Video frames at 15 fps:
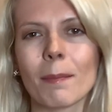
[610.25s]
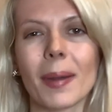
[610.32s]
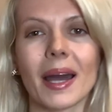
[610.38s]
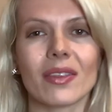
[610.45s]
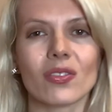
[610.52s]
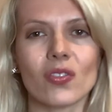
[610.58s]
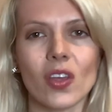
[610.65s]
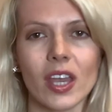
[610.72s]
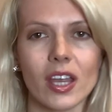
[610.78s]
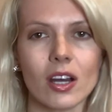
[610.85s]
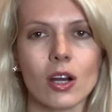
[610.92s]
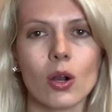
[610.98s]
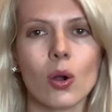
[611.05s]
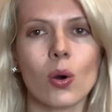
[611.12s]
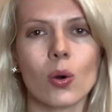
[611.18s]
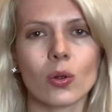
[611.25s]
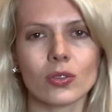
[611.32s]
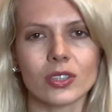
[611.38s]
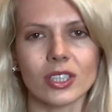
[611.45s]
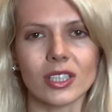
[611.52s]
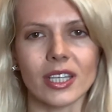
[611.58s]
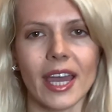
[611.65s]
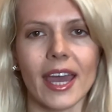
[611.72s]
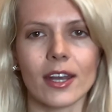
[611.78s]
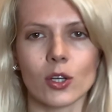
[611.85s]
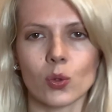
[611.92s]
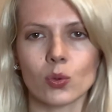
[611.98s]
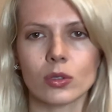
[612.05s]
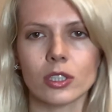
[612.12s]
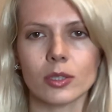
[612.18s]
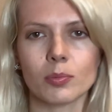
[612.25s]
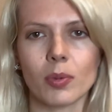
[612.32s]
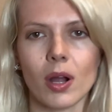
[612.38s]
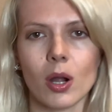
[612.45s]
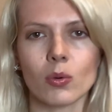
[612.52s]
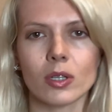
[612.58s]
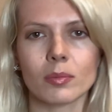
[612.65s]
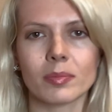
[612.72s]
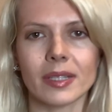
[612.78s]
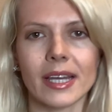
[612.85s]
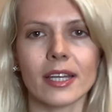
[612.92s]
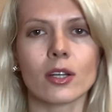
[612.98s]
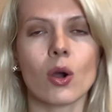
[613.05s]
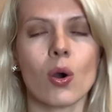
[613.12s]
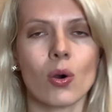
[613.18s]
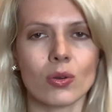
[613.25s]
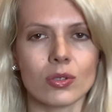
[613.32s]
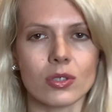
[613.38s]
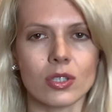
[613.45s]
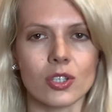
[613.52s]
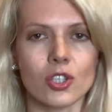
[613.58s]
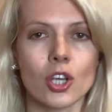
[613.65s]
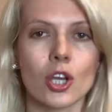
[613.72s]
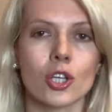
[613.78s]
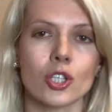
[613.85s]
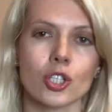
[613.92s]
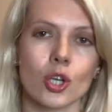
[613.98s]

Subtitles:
but they are holding a nuclear power plant hostage,